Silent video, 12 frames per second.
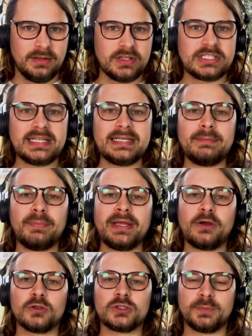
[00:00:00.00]
The GDP
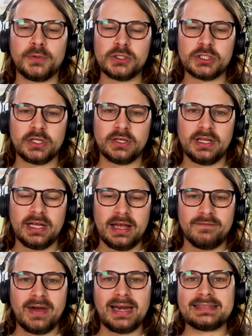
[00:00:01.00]
contribution
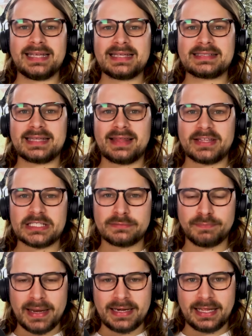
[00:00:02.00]
validates that this
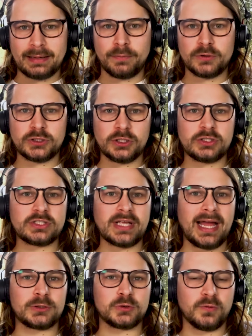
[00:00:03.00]
spending produces
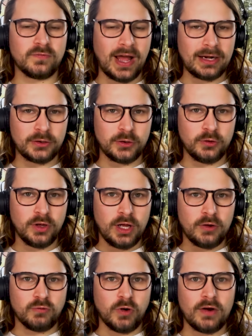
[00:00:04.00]
actual value
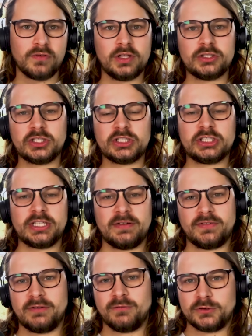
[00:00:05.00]
rather than just
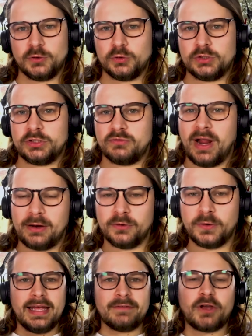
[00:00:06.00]
shifting resources
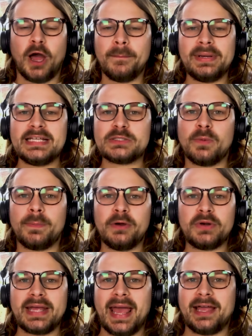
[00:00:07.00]
around. If companies were
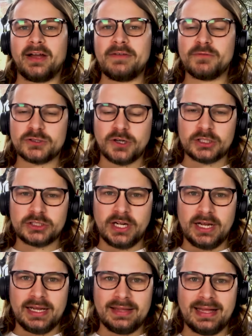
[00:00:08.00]
building AI
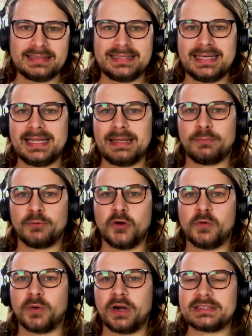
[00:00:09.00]
infrastructure that didn't
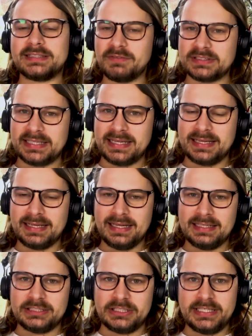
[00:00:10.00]
improve productivity,
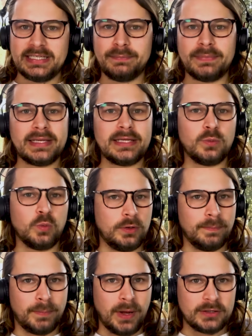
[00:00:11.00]
GDP
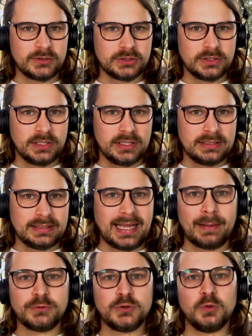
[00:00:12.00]
wouldn't budge. The
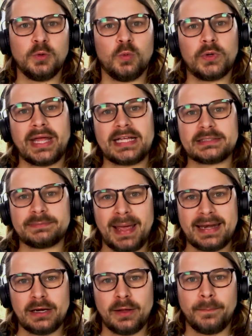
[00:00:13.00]
capital would get
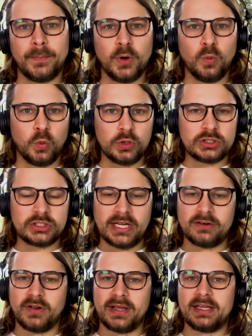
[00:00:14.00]
spent but wouldn't
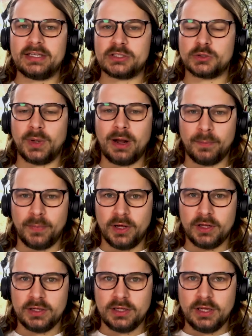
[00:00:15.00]
generate additional output.
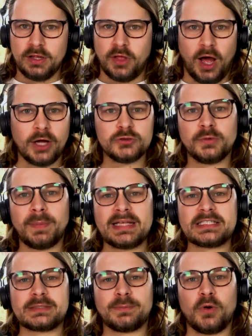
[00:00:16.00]
The 100
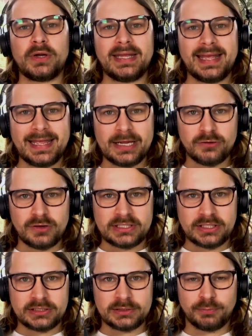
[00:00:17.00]
basis point
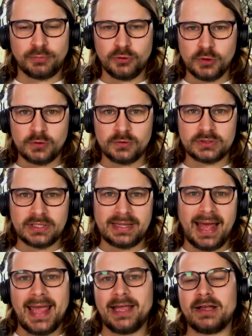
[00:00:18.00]
increases proves
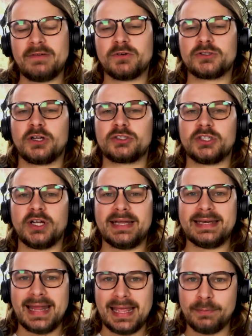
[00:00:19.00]
that AI infrastructure
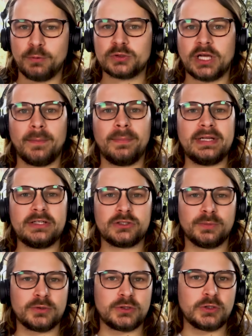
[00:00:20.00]
enables companies to
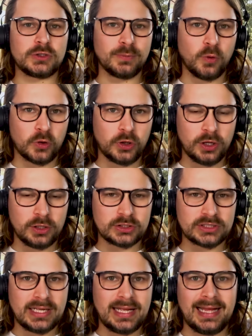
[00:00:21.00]
produce more
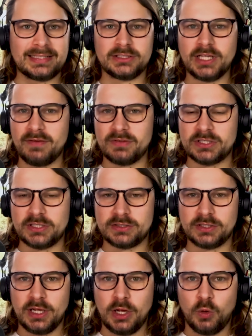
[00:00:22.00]
goods and
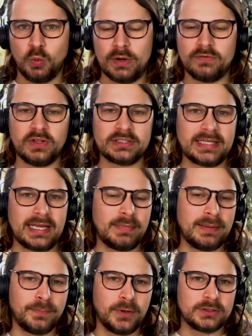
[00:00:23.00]
services with the same
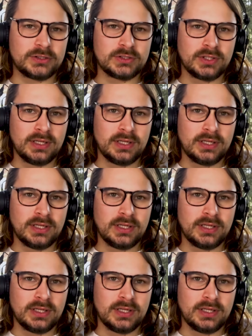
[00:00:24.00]
inputs.